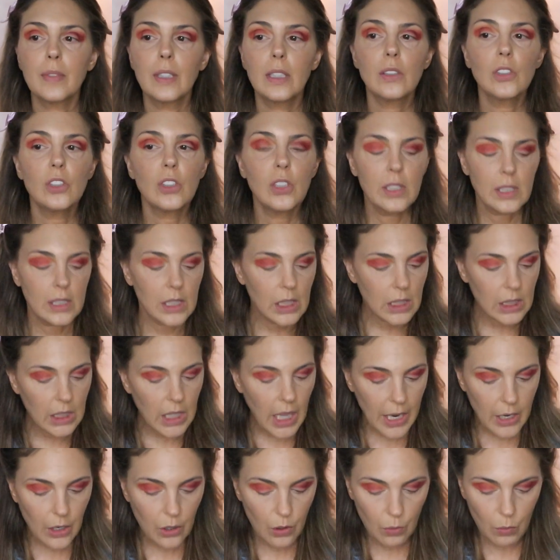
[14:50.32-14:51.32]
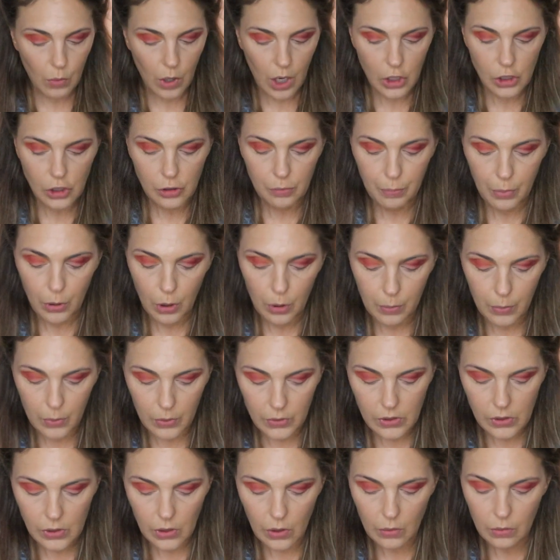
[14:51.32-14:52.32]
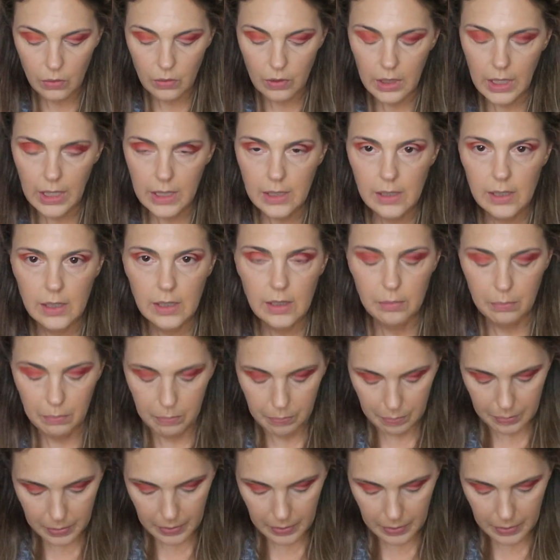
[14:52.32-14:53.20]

it's just a lighter wash of purple. So let's